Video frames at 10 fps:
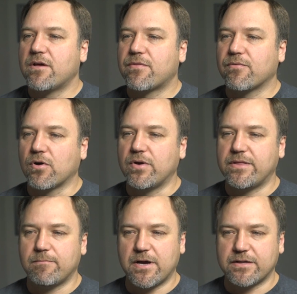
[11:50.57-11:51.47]
throw
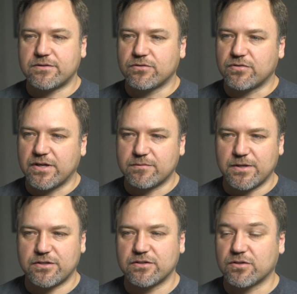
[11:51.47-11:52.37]
in the monster
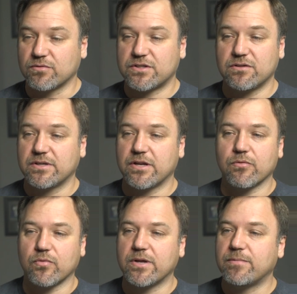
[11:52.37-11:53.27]
transmission, so we're still getting
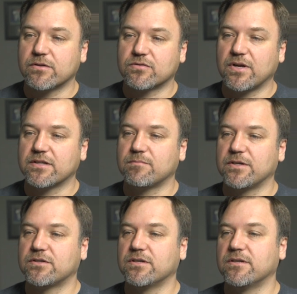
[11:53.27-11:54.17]
a rebuilt
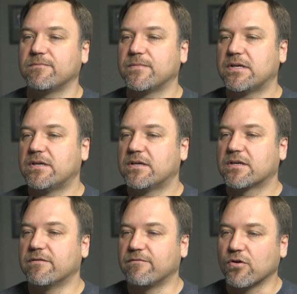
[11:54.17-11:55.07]
transmission,
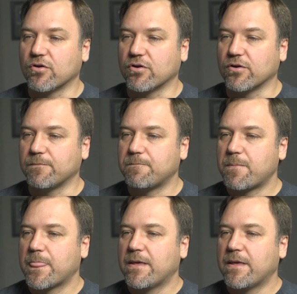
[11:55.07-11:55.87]
converter.